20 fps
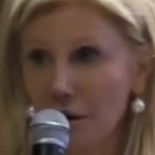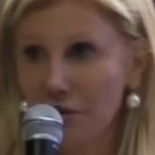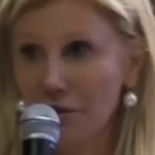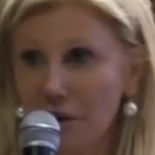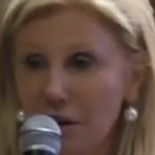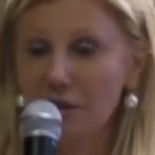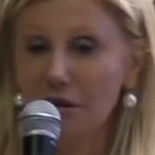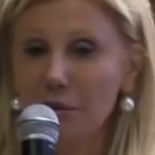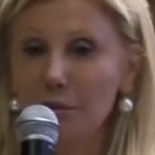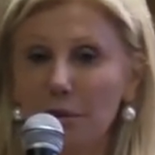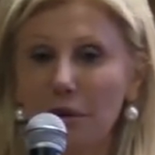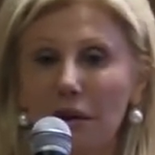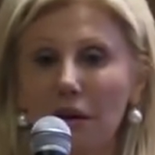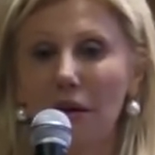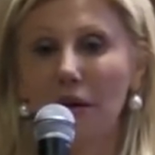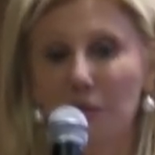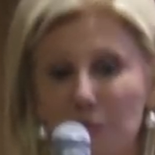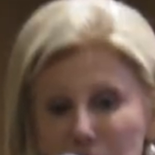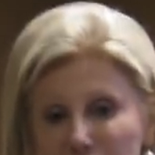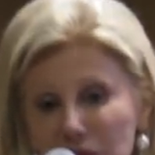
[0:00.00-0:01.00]
of it. The
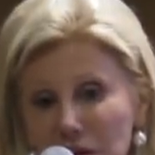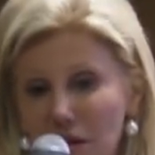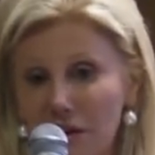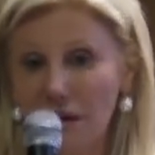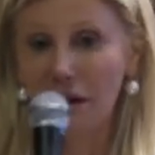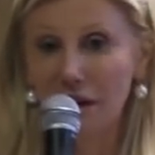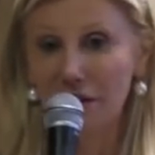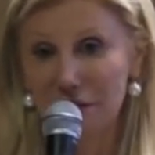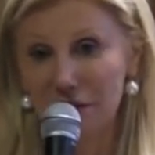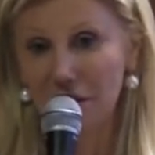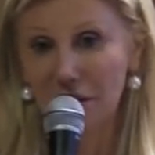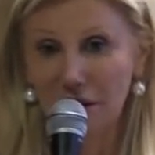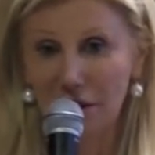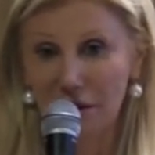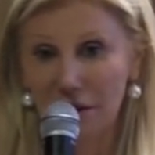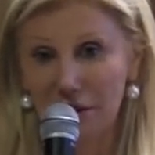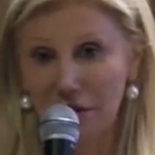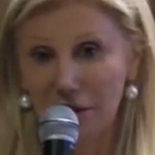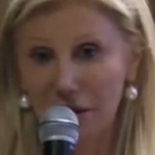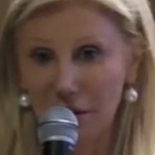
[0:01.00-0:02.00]
BLM is not
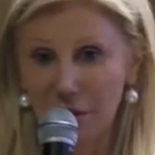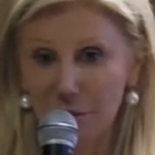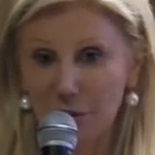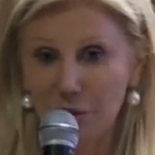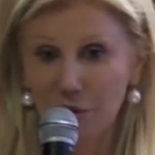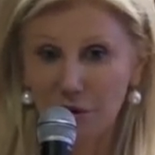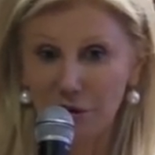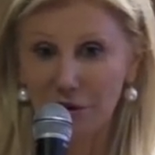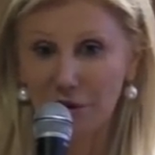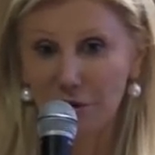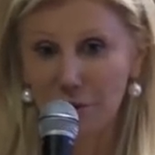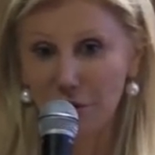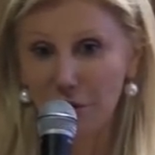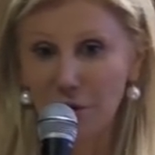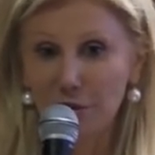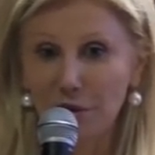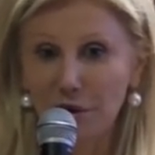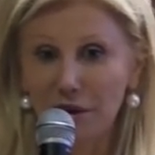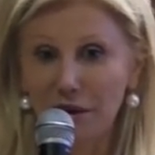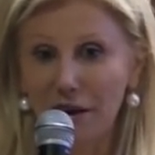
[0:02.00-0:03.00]
isolated anymore on their
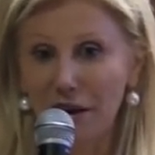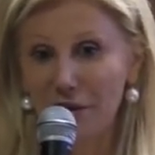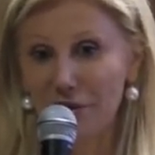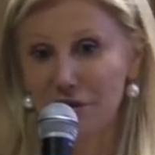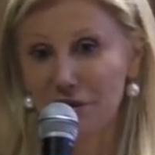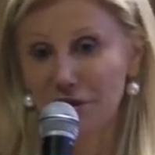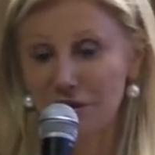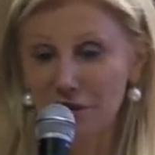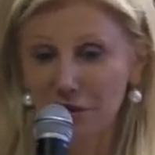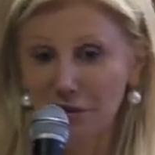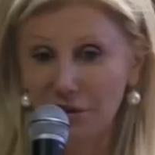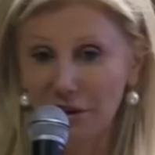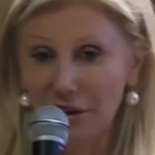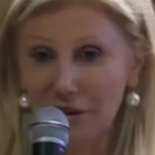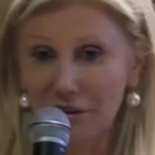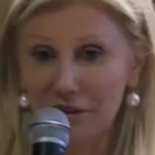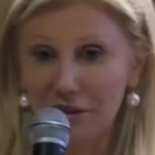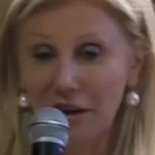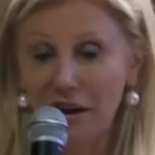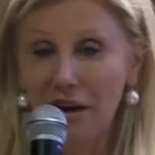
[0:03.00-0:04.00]
own where they have to do
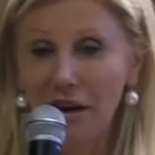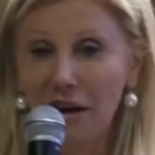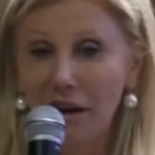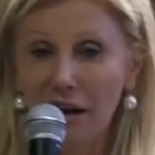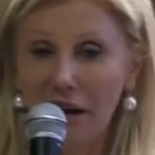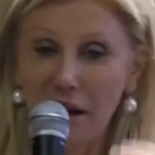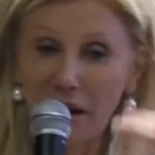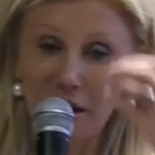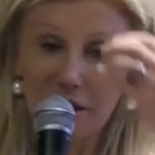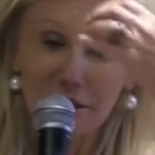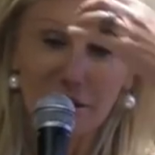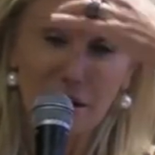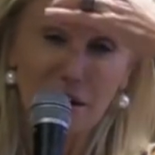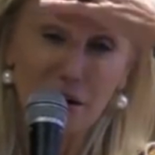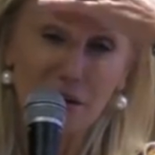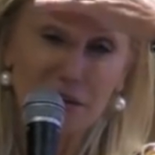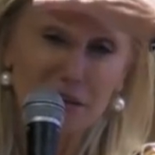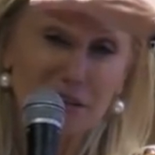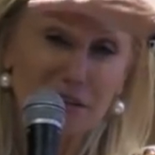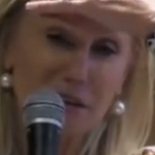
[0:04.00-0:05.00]
this, and they
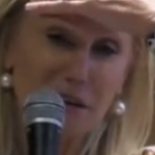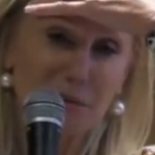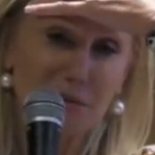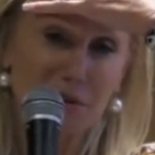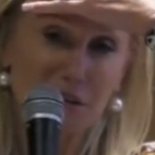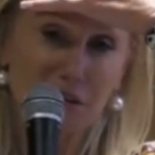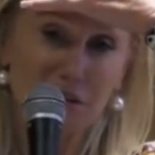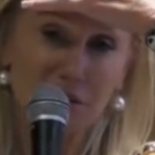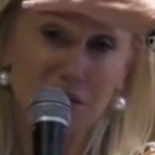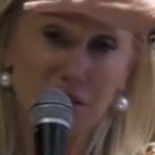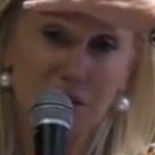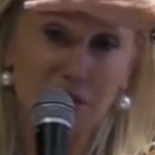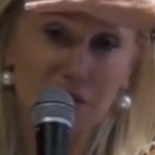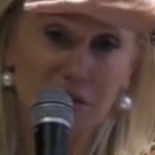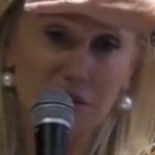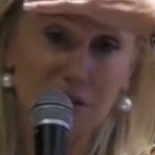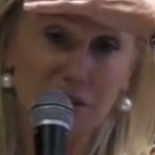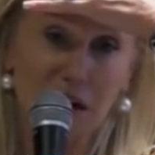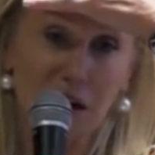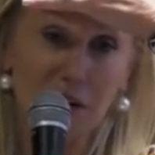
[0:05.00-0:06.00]
aren't subject to the
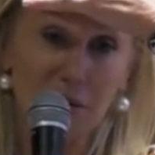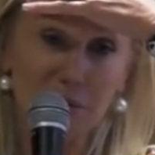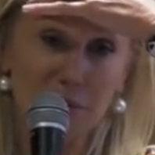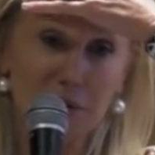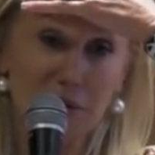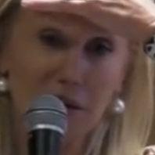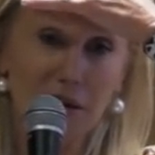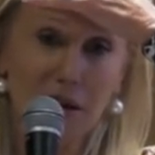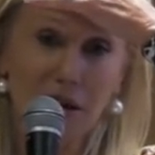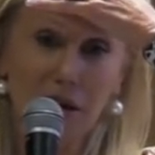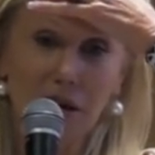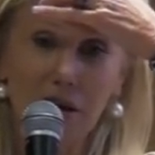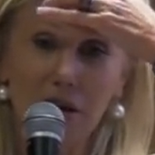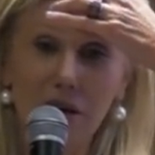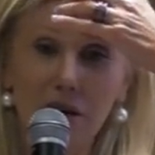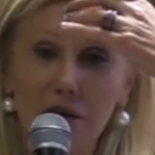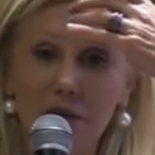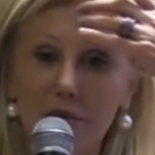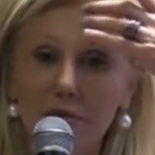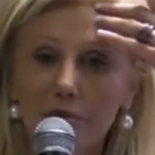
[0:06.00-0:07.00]
stopmen.
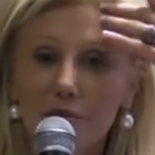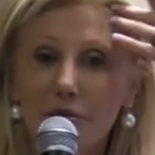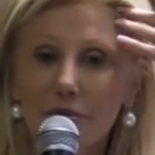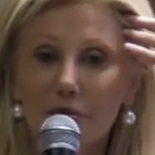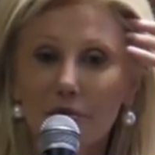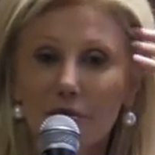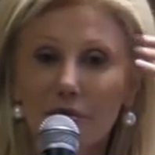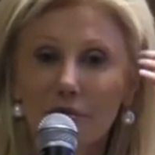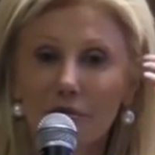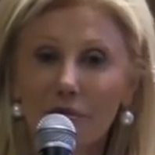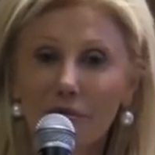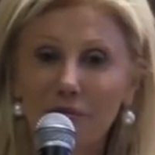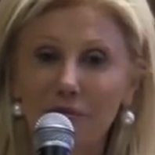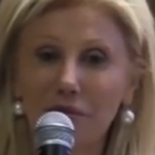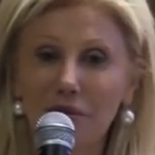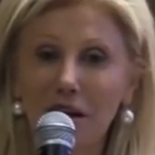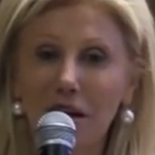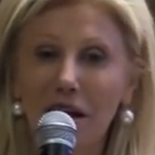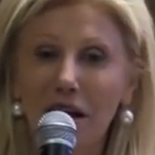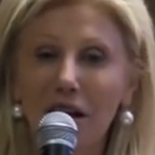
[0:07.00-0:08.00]

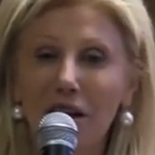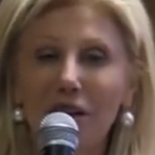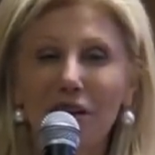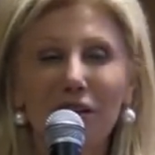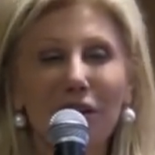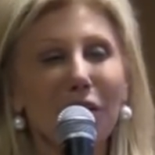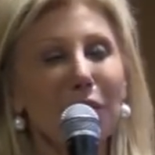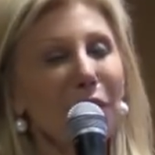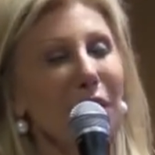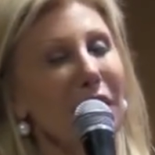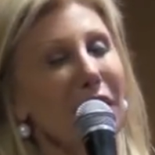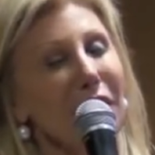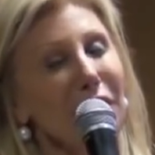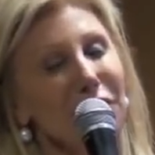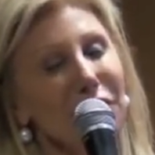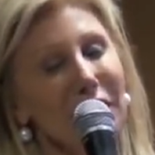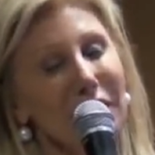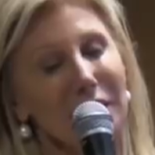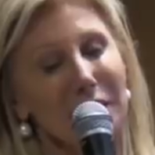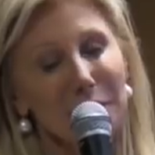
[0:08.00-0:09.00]
You know what I
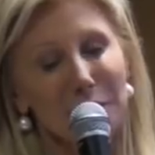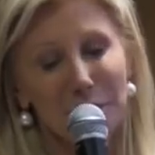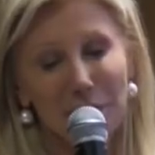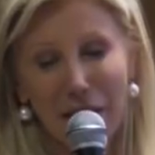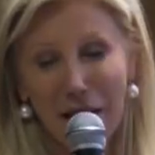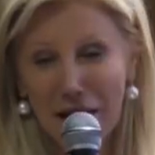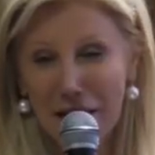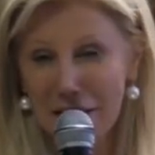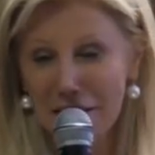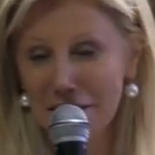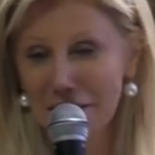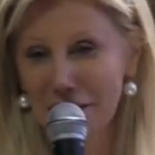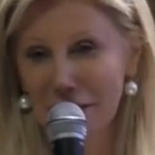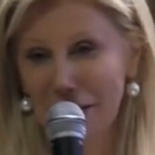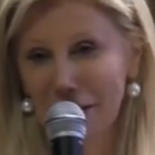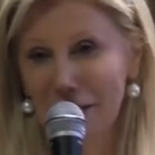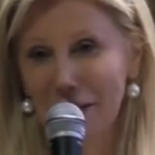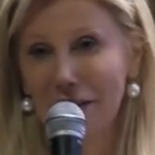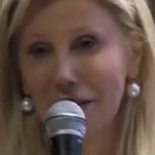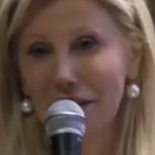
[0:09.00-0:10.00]
find
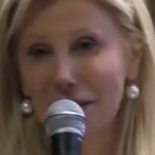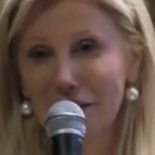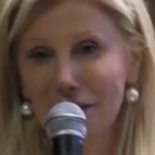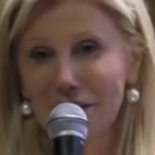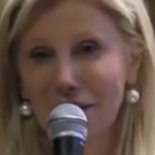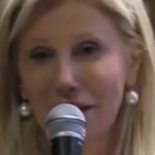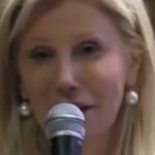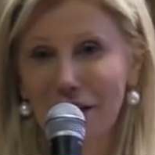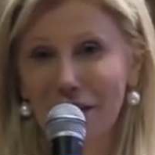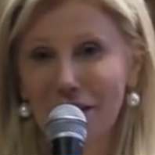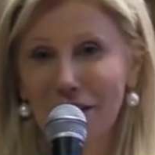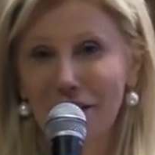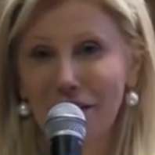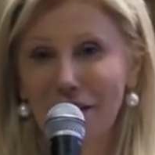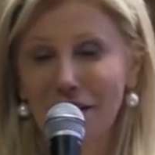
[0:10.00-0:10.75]
amazing is that